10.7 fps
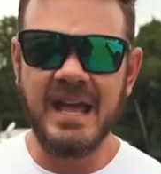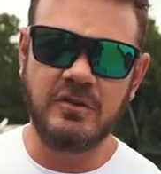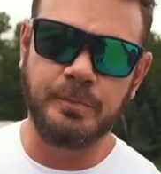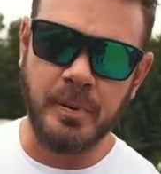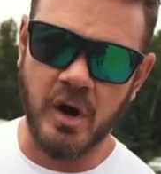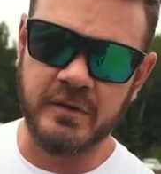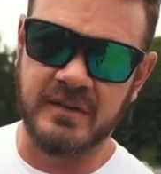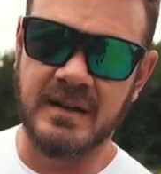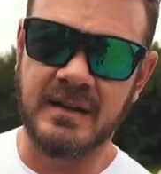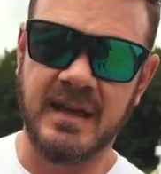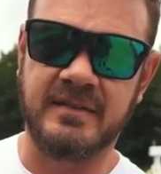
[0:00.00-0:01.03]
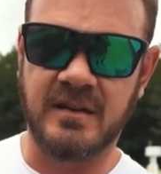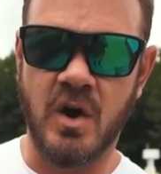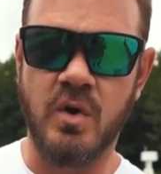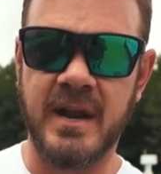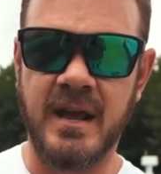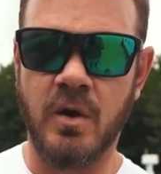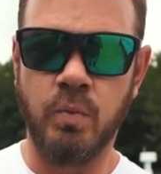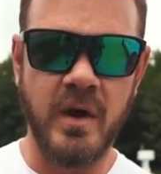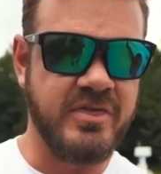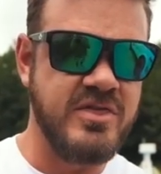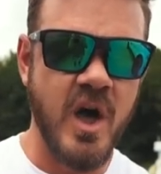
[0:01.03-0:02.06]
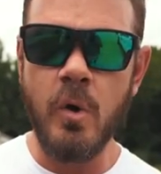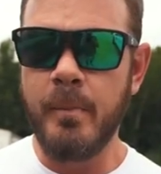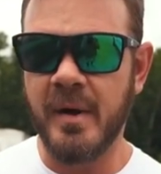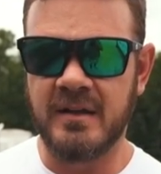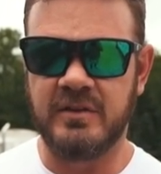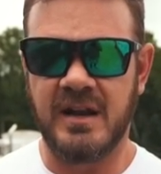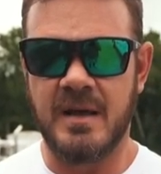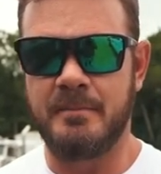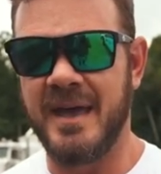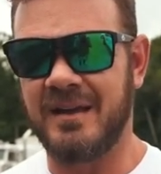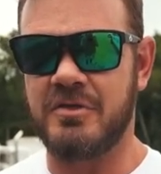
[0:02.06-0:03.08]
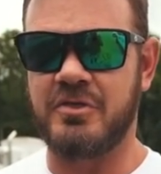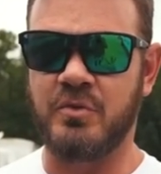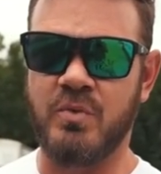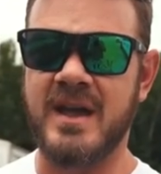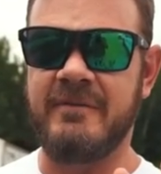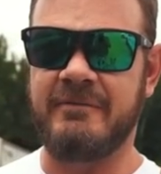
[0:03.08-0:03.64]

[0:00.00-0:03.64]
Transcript: Each person gets to go in here with no budget and pick three